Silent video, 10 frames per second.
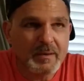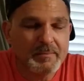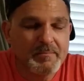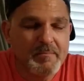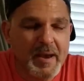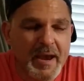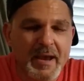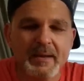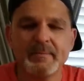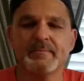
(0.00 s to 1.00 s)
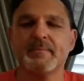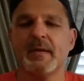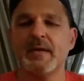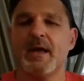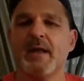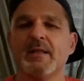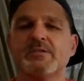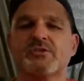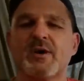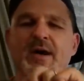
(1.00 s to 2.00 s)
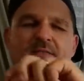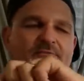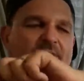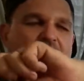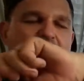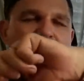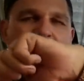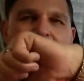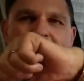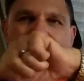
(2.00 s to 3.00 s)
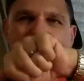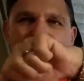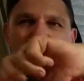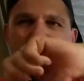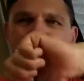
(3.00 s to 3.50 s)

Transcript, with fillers: Man, and now let's try the vinegar black label.